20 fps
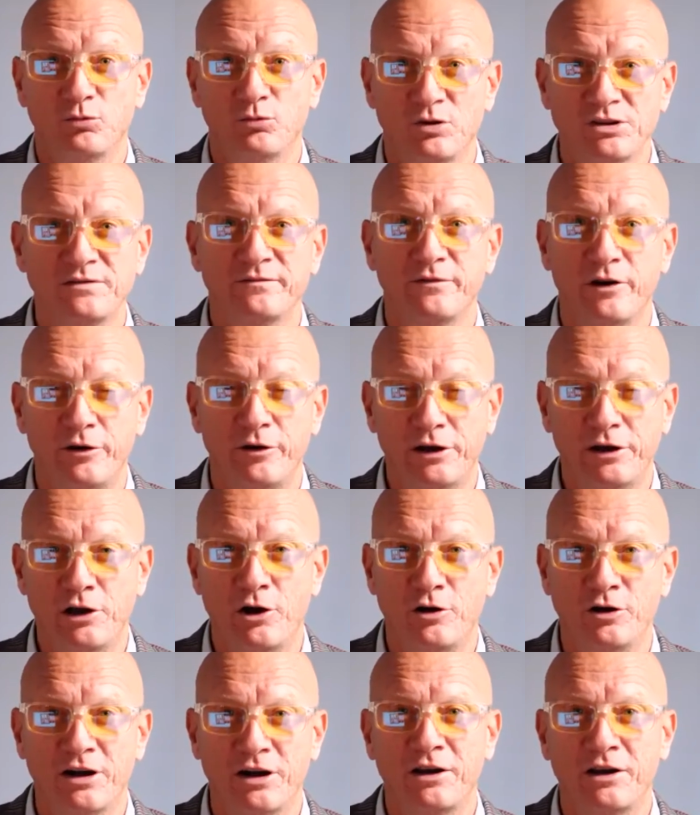It wasn't very
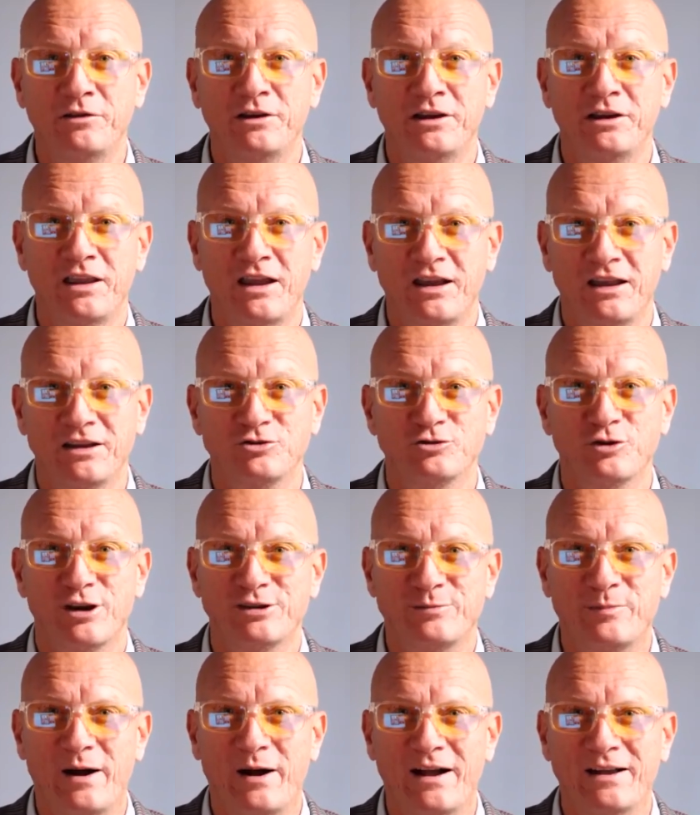long. I don't think they can
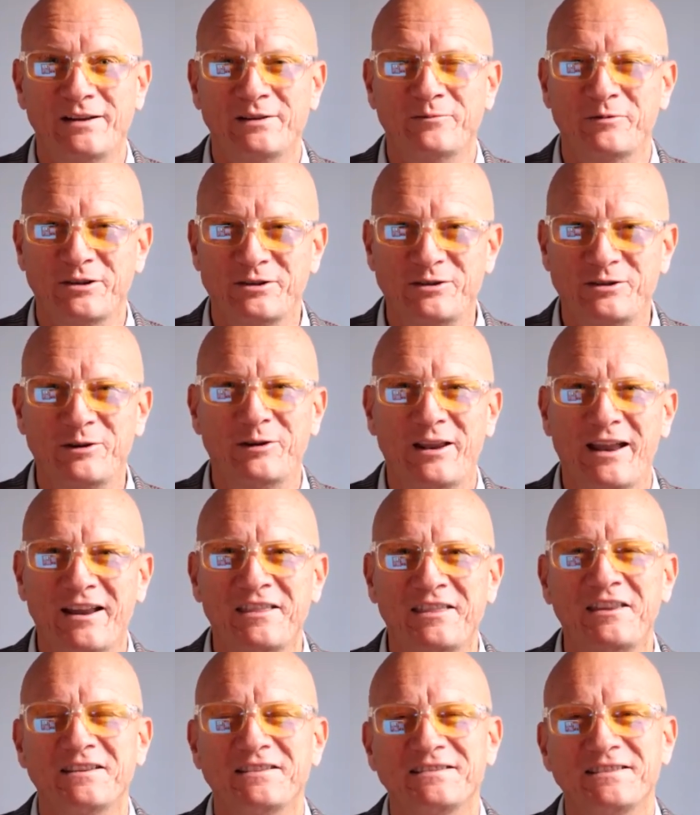trust Biden with too
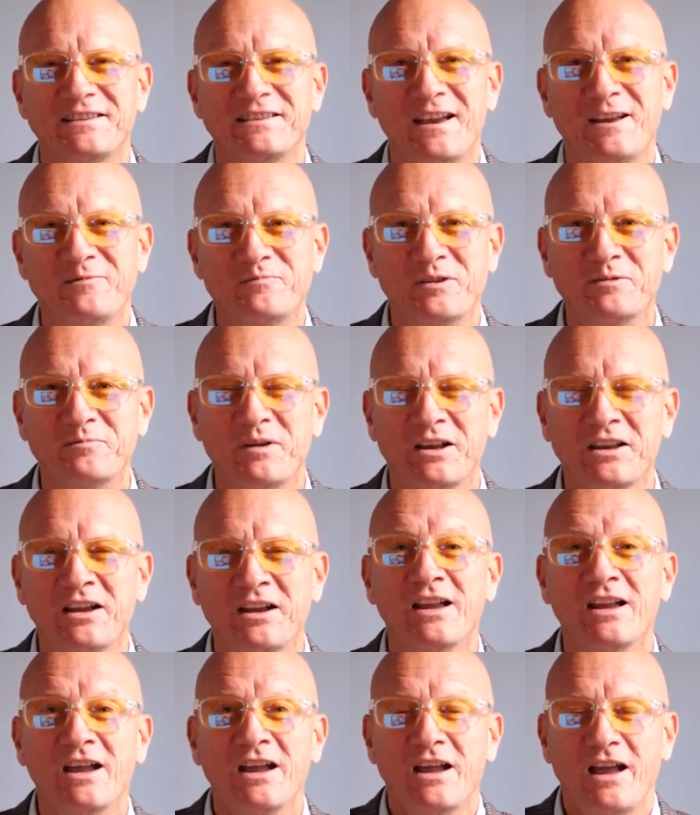lengthy a statement, but
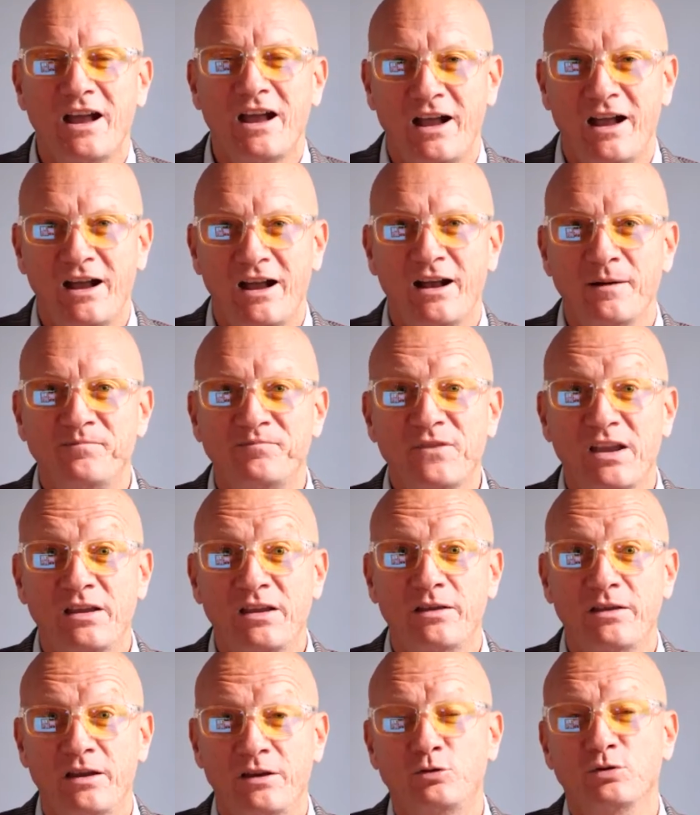
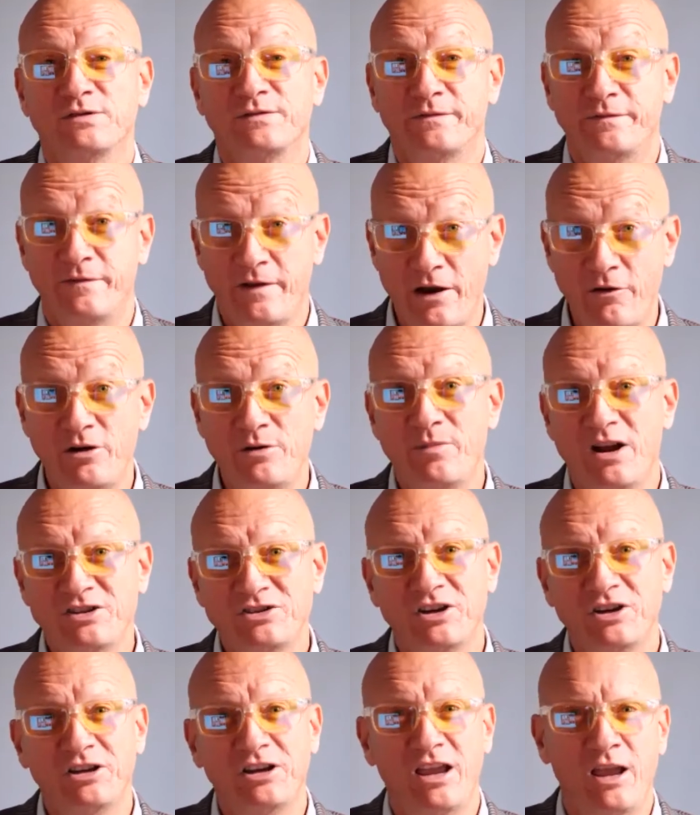it was very
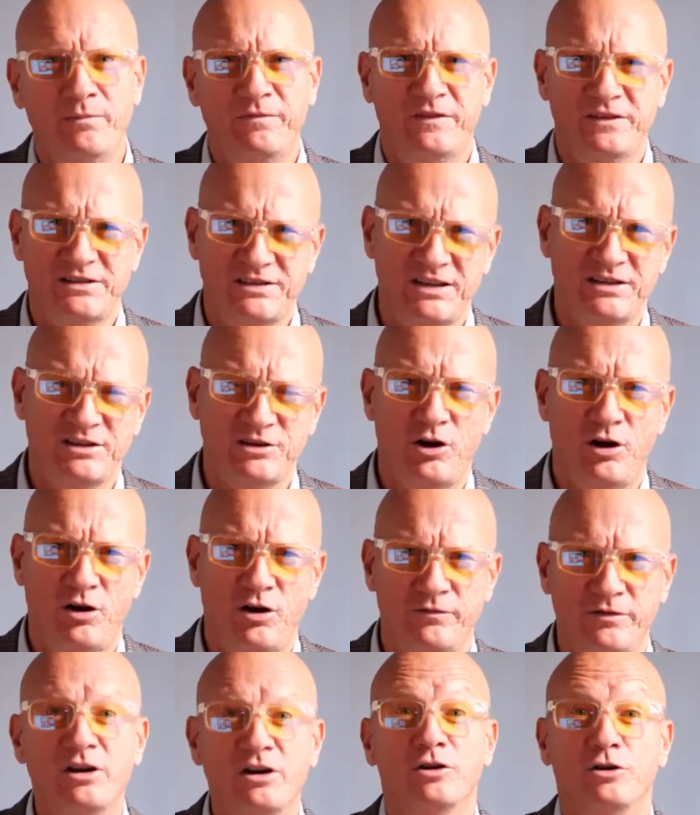much an emphasis
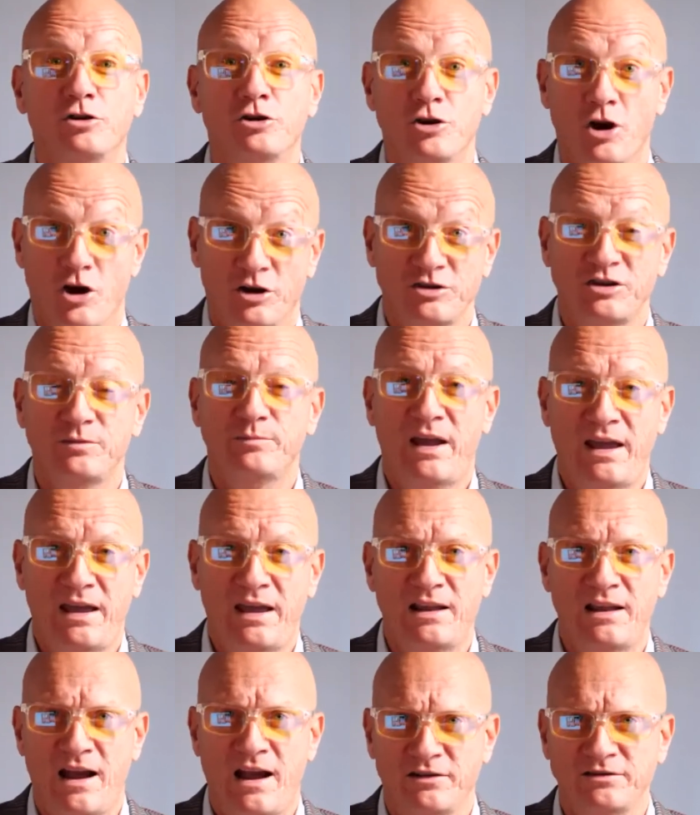of not a
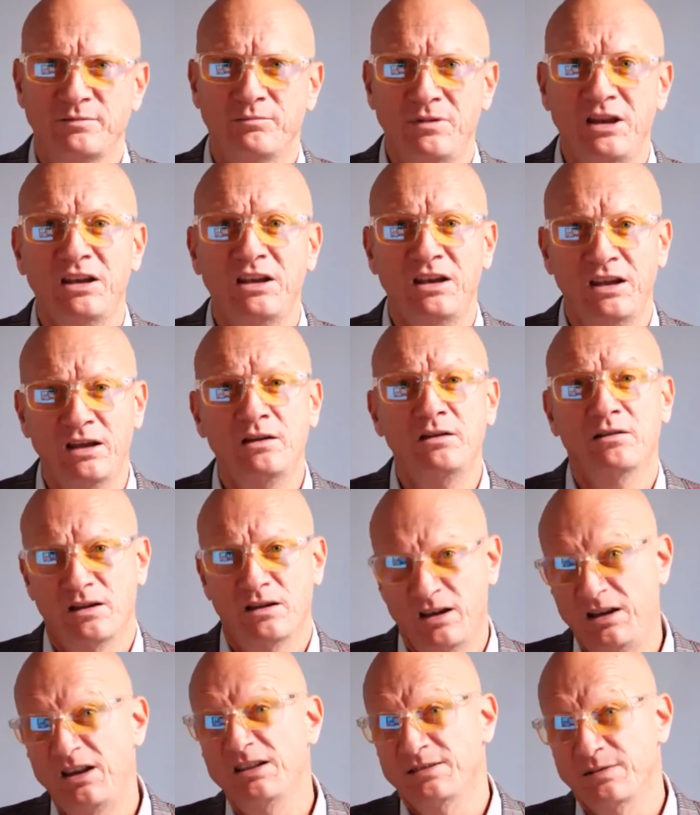bailout, meaning
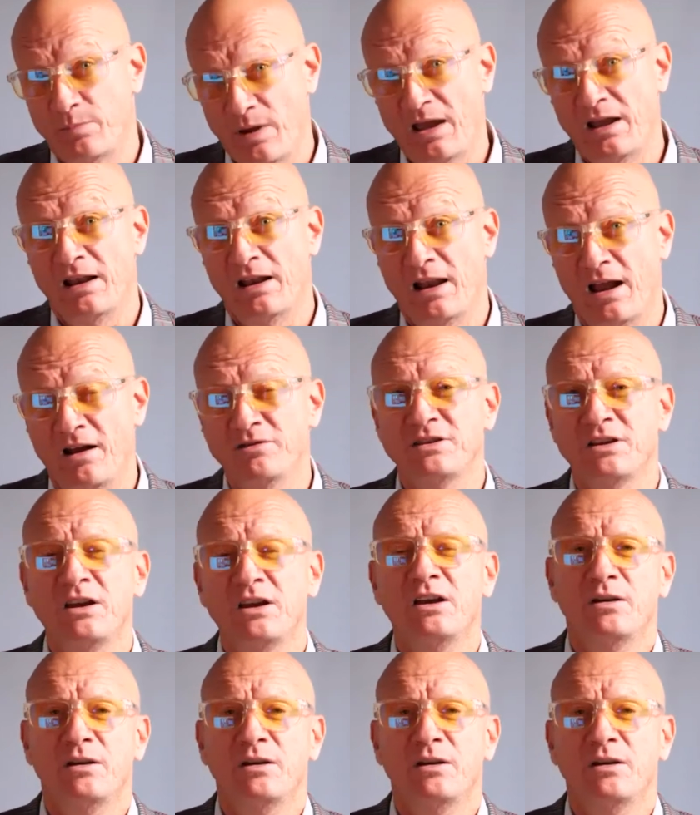it is a bailout.